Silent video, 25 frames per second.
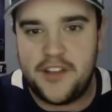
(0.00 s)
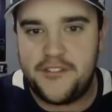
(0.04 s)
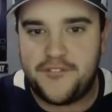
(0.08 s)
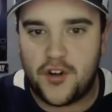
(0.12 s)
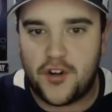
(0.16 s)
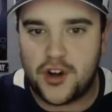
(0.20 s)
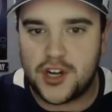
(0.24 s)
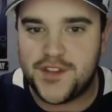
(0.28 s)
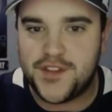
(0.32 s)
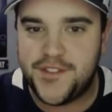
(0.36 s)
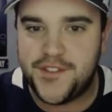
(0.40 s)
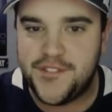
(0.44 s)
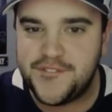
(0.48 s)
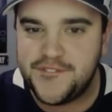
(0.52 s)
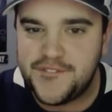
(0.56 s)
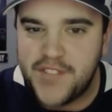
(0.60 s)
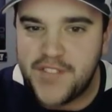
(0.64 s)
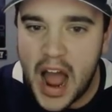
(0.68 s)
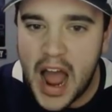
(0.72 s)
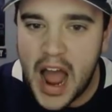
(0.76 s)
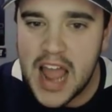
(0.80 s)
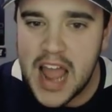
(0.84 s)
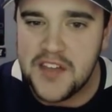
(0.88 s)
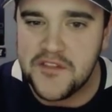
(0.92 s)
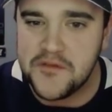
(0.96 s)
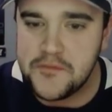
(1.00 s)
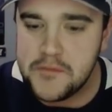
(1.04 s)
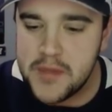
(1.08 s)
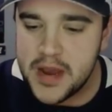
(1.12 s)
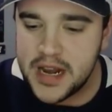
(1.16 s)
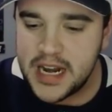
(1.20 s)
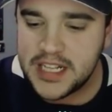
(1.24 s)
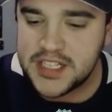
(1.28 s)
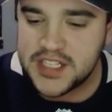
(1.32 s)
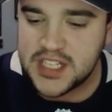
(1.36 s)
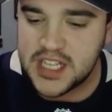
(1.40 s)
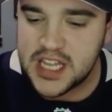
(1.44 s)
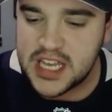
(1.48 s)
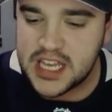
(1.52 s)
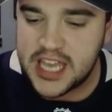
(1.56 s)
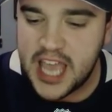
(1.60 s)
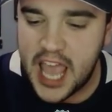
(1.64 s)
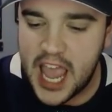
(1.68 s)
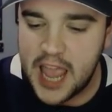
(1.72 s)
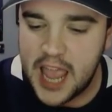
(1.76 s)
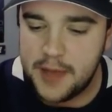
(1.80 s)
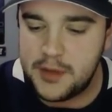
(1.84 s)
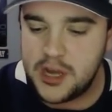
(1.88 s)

first 5 minutes of the game,